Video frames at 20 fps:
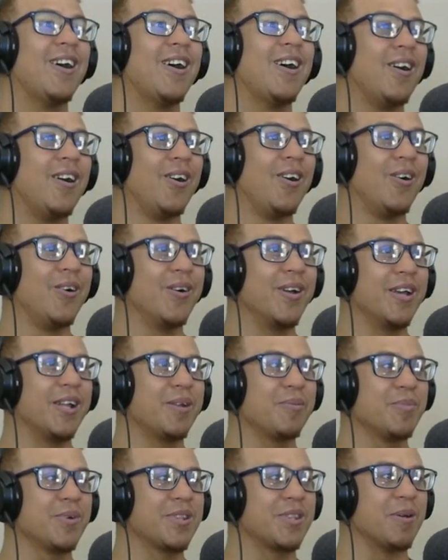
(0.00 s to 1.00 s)
Oh, hit
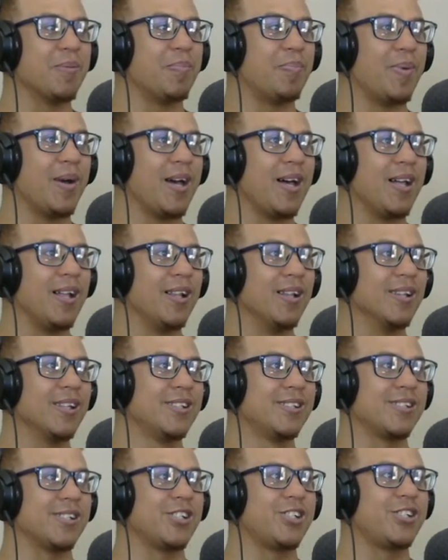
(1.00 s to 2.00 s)
him with the bell.
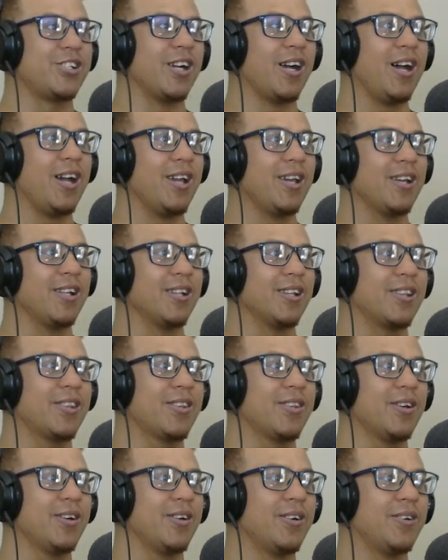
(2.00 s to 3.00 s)
He's a giant,
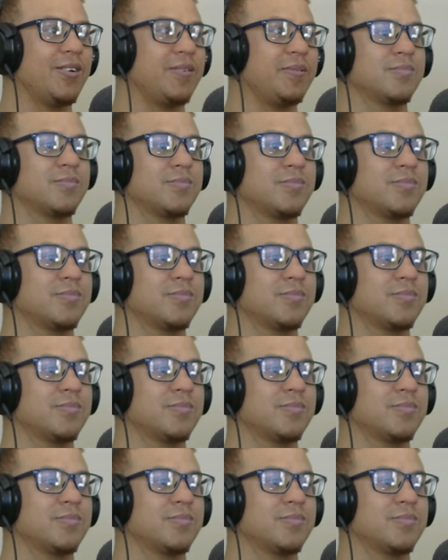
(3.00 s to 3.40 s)
though.